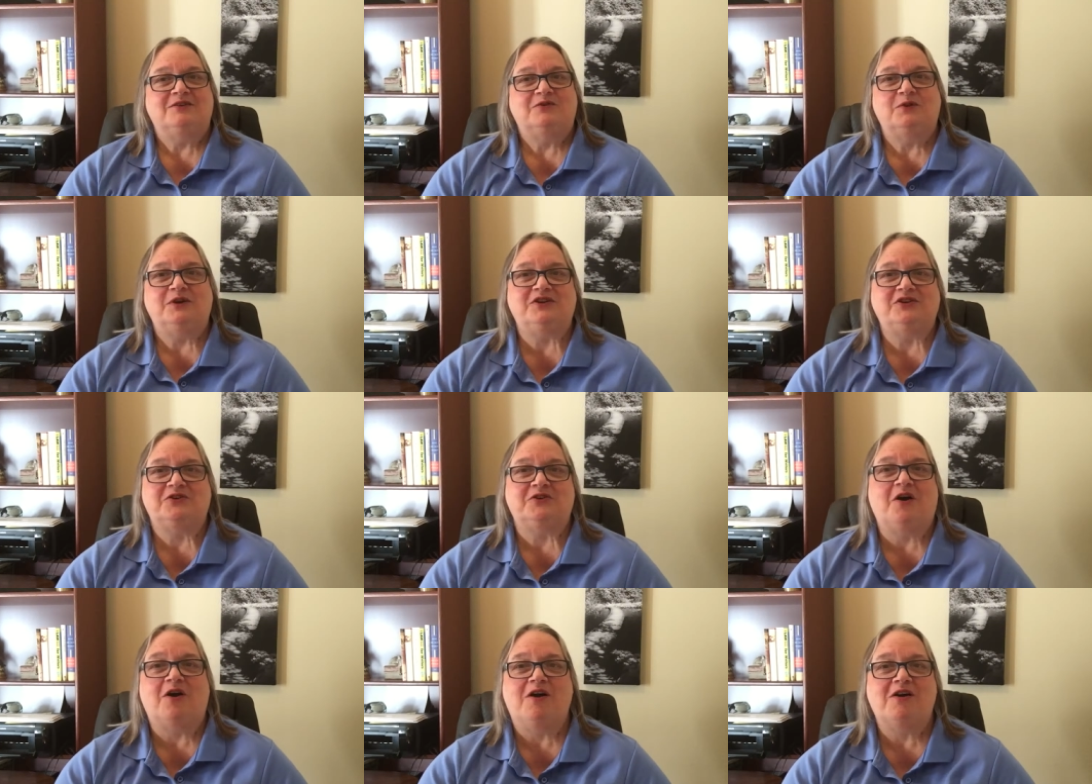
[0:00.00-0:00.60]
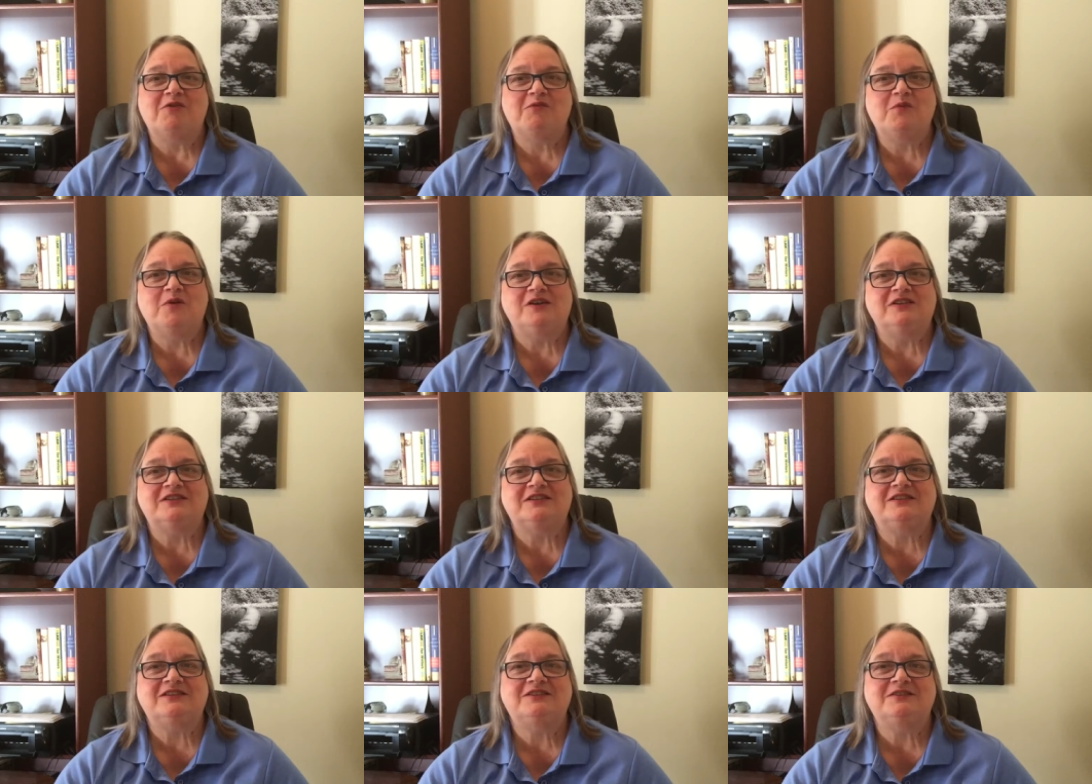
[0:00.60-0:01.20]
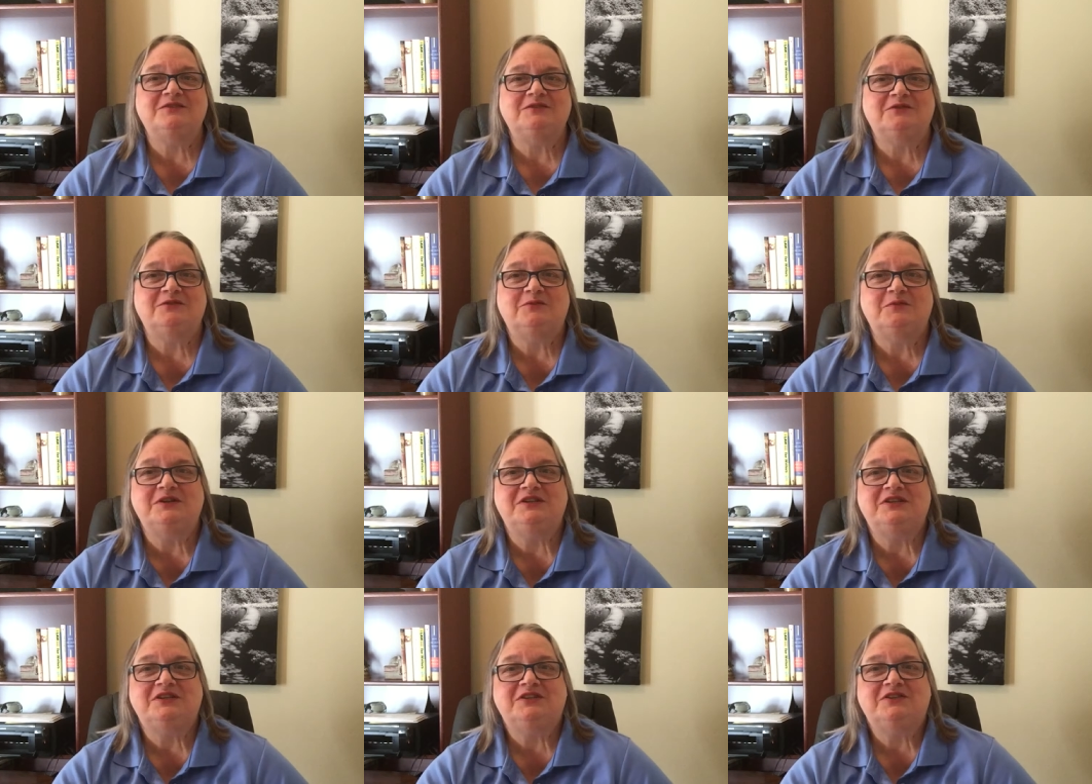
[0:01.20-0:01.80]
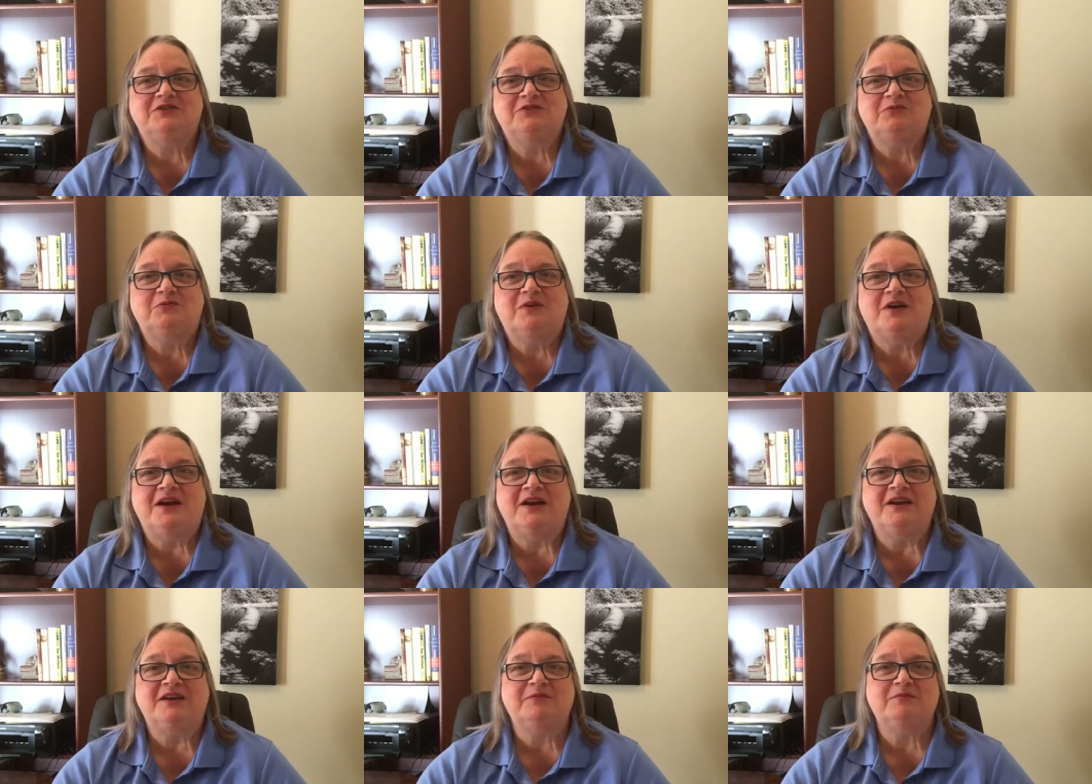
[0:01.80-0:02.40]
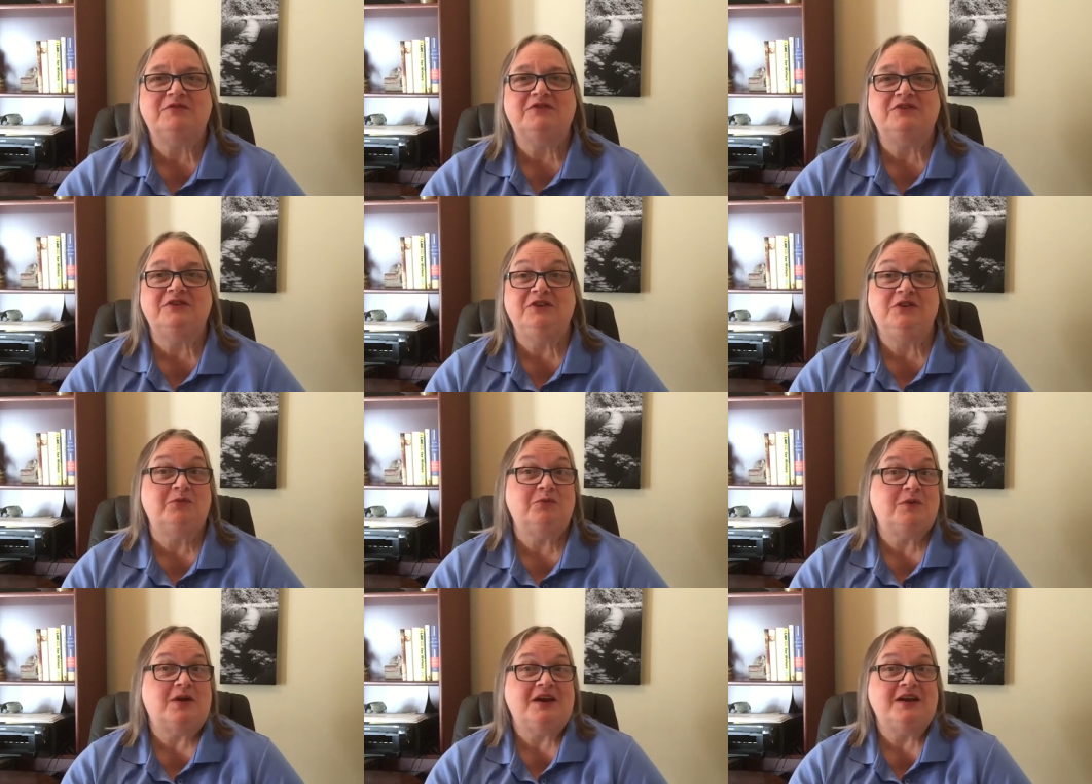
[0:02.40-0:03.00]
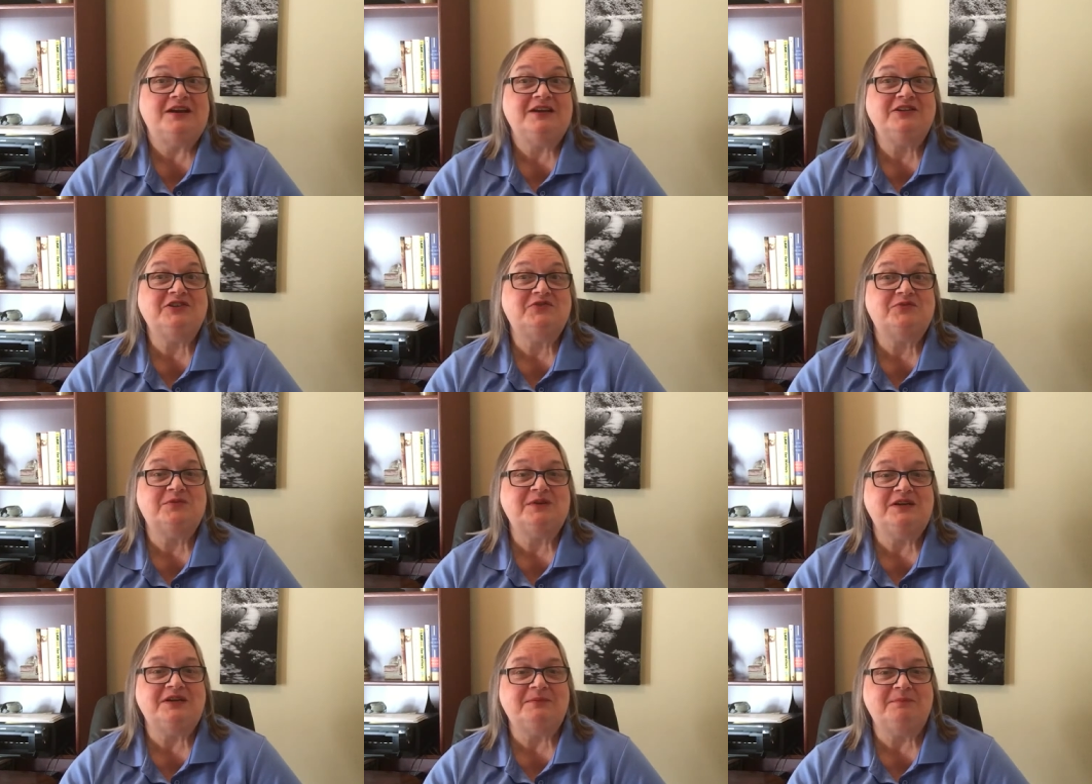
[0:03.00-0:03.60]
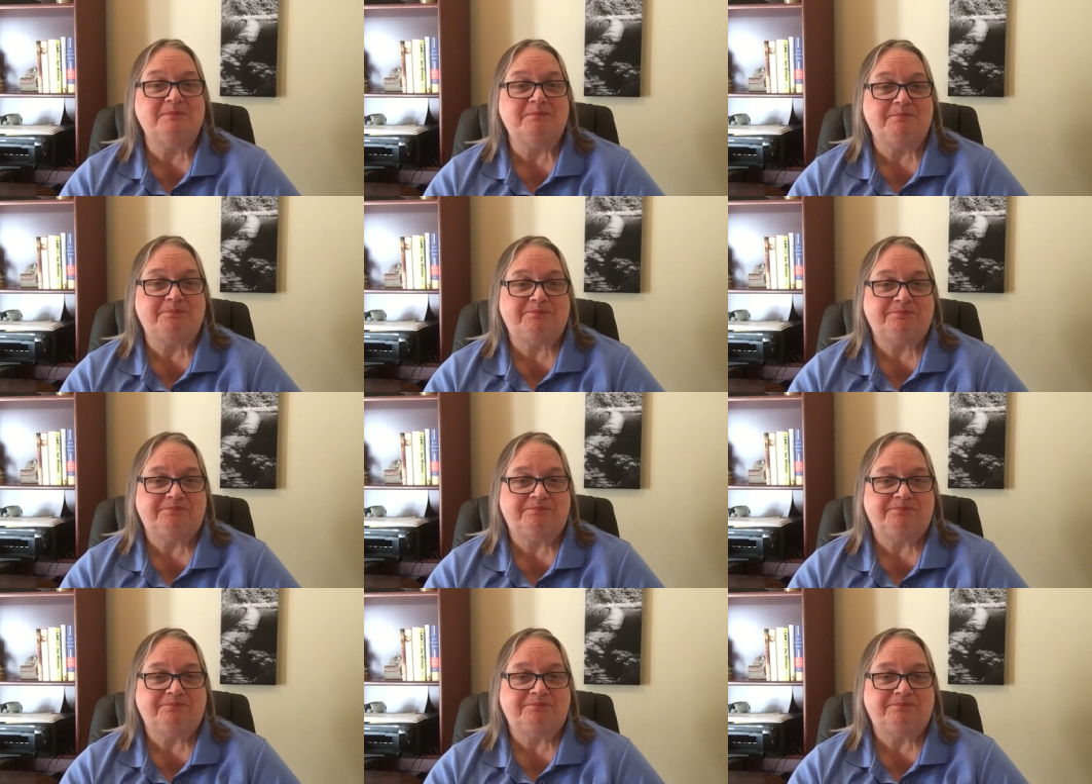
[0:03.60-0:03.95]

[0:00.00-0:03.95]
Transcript: what your heart wants to do, which is your writing dream.